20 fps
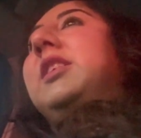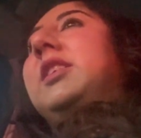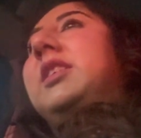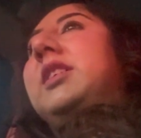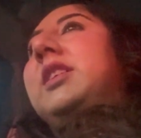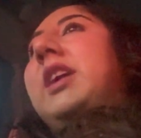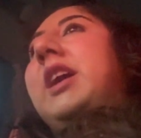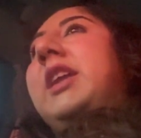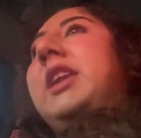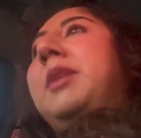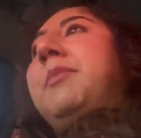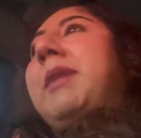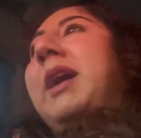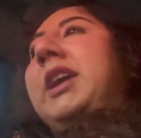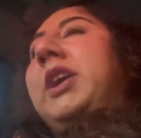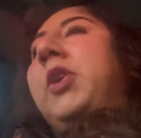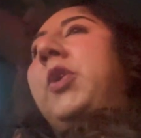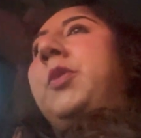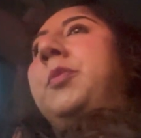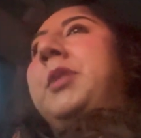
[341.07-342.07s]
heading
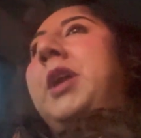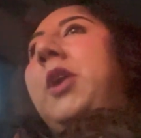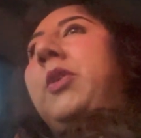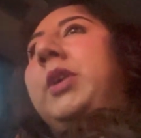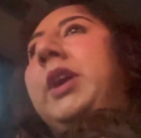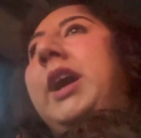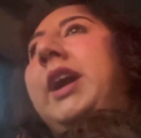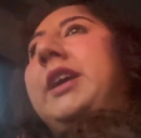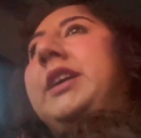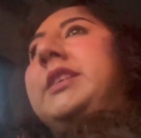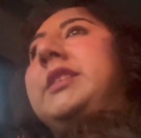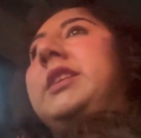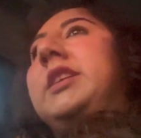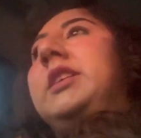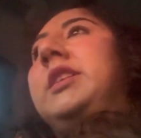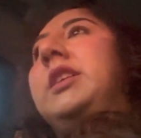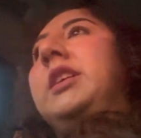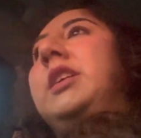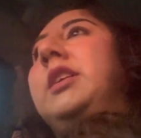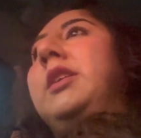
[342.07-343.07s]
back home now, guys.
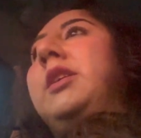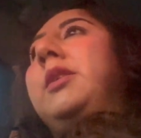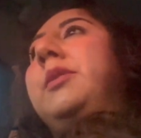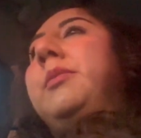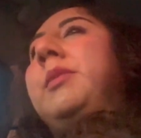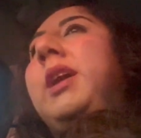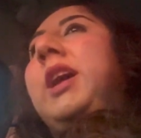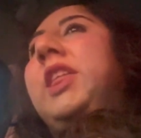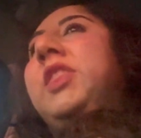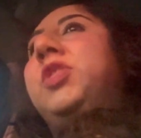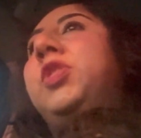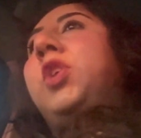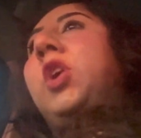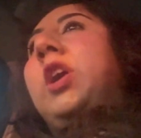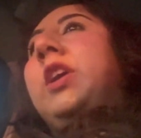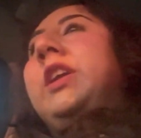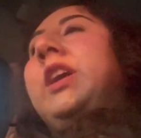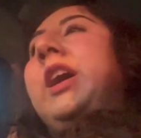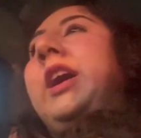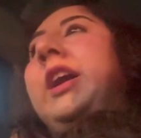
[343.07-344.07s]
I
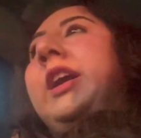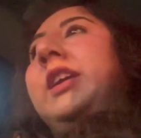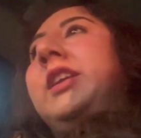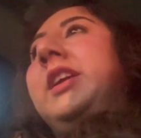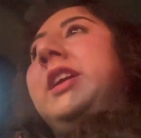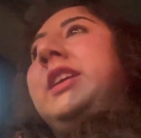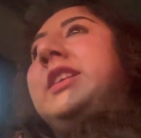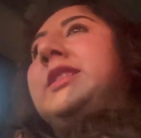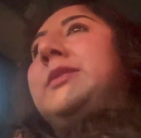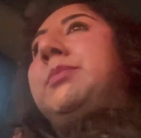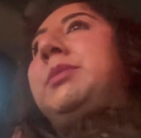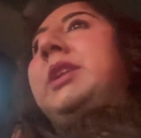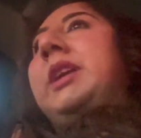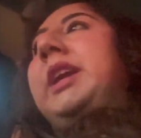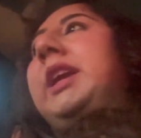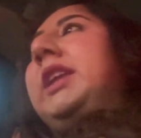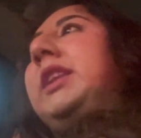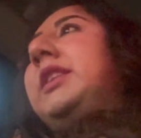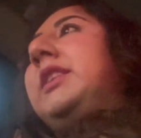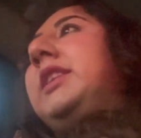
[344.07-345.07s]
thought I'd
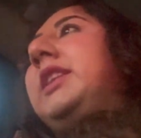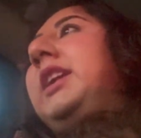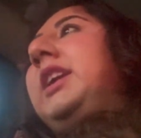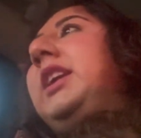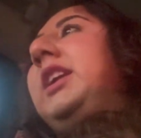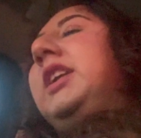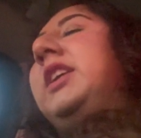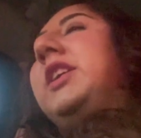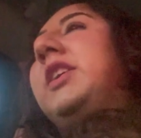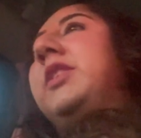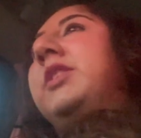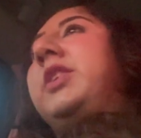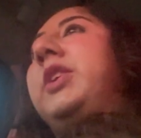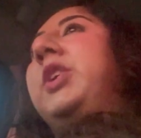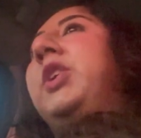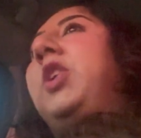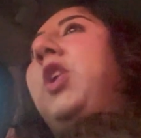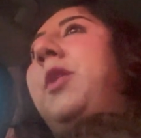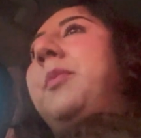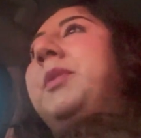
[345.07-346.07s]
explain the
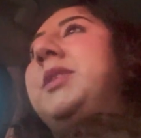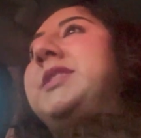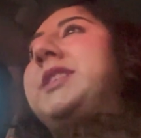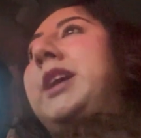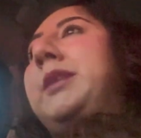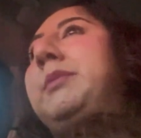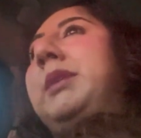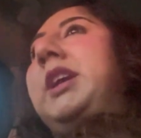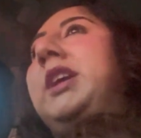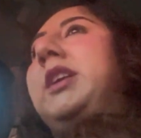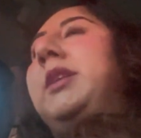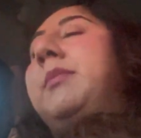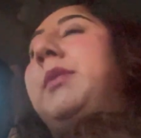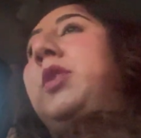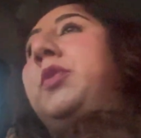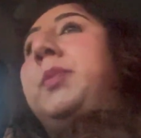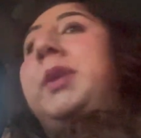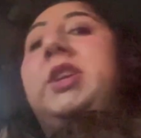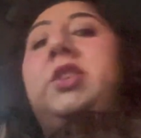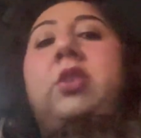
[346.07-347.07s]
earlier comment I made
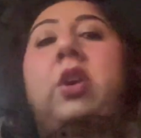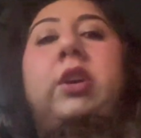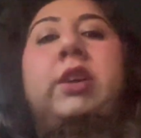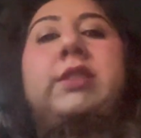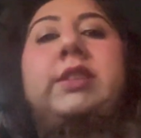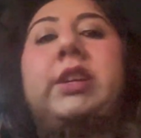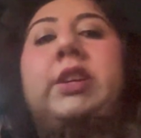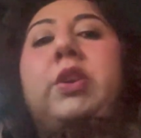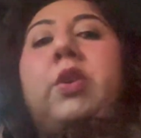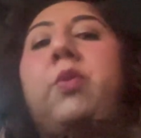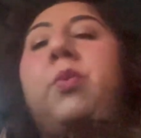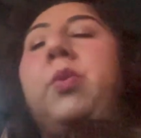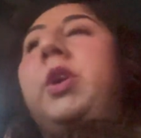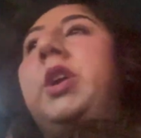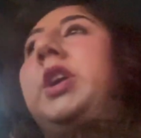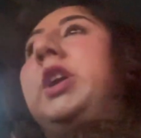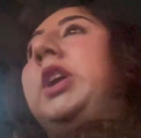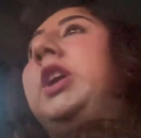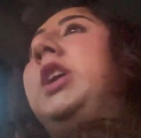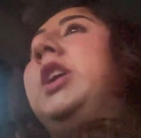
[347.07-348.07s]
about my toxic
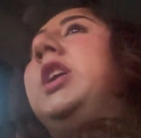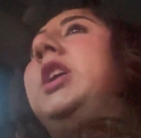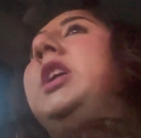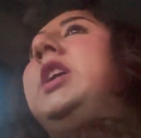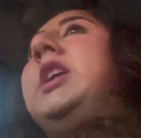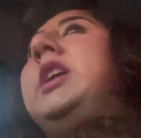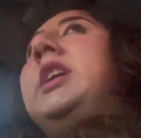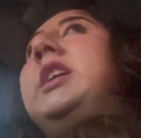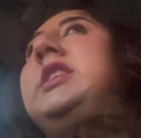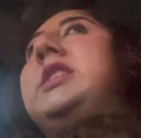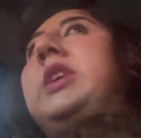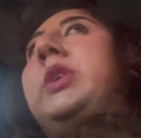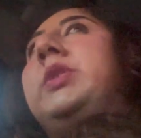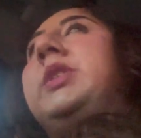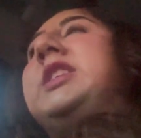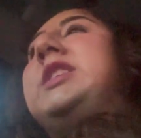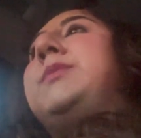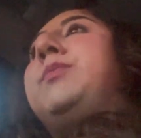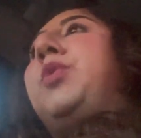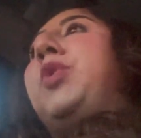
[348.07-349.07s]
coworker. So
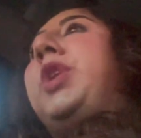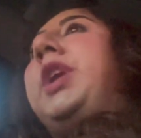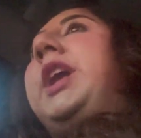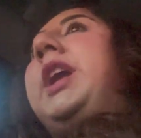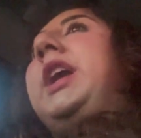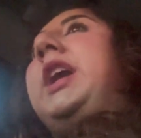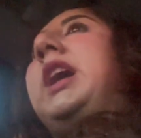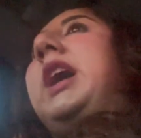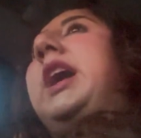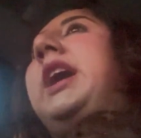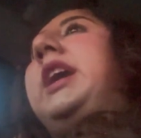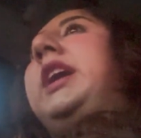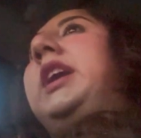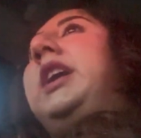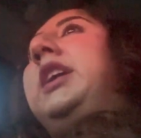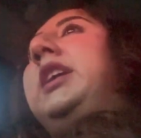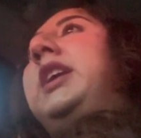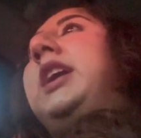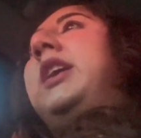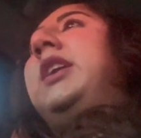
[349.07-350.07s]
this morning
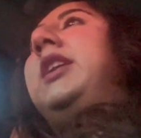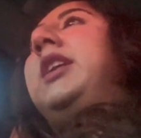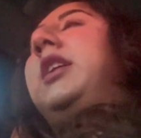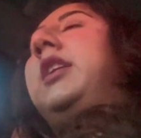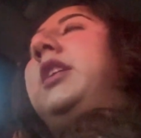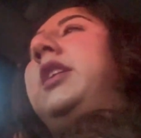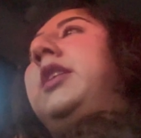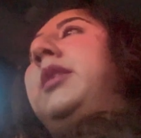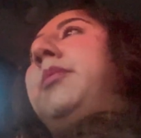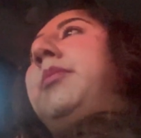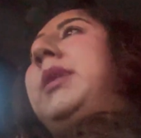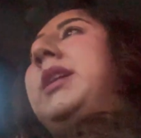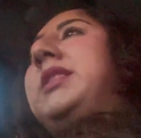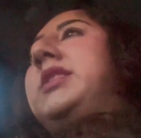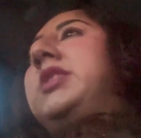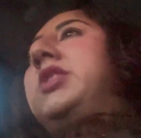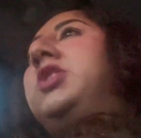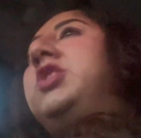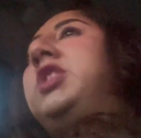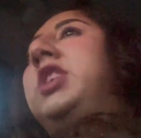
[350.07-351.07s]
I get a
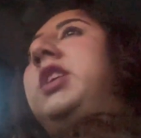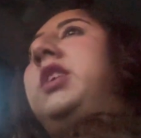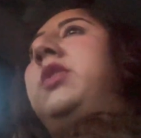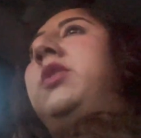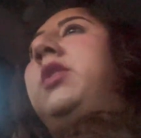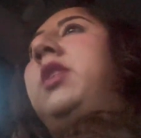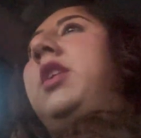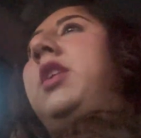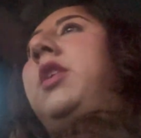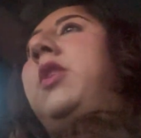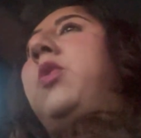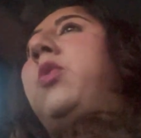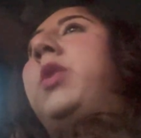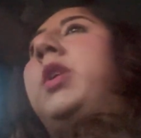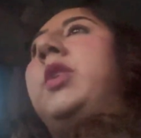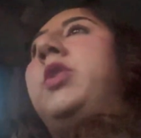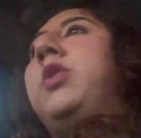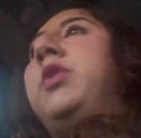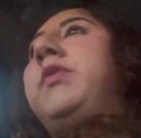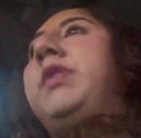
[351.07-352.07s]
message or
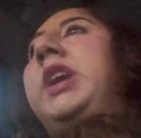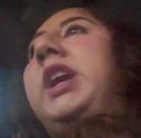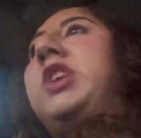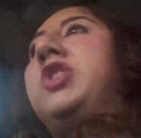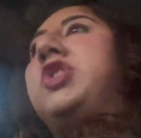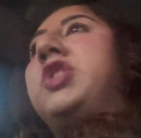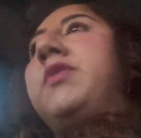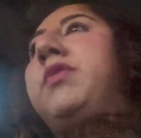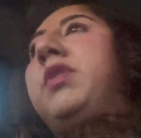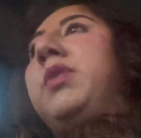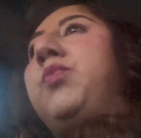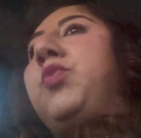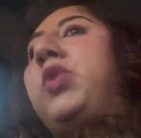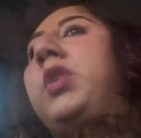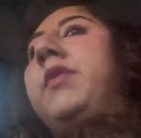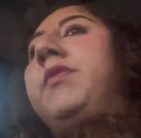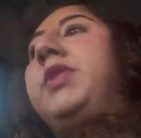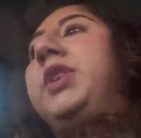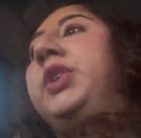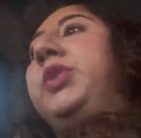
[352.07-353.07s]
a notification from one
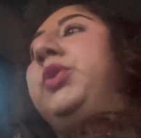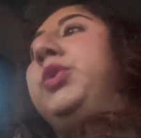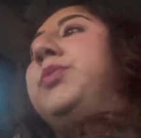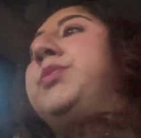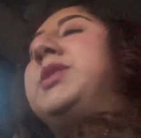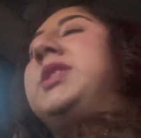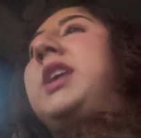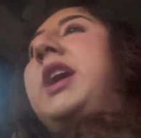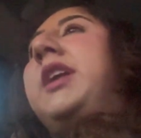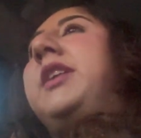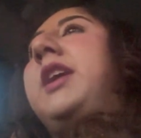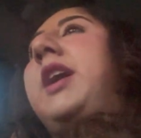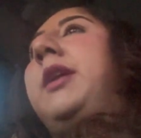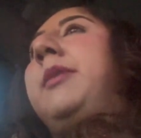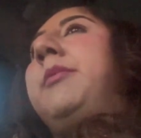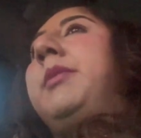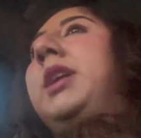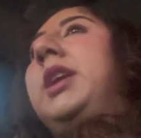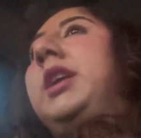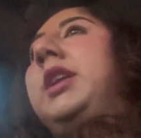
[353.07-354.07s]
of the groups that
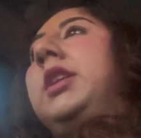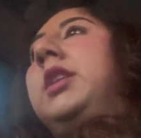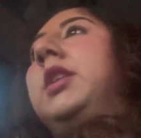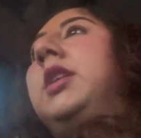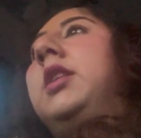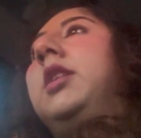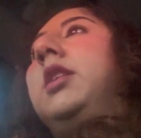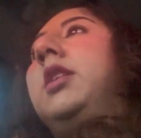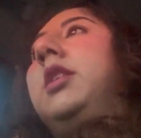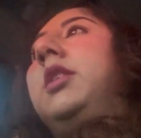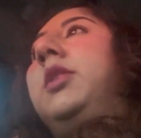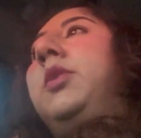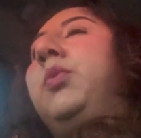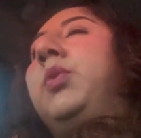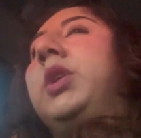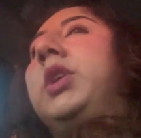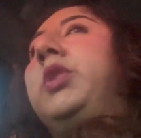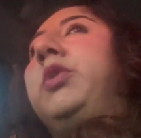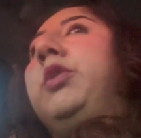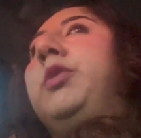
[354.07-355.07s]
I'm in, the
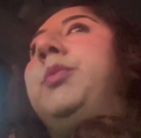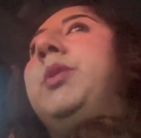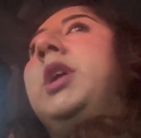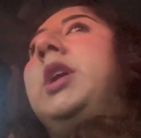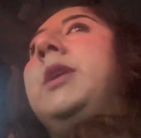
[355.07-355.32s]
work group,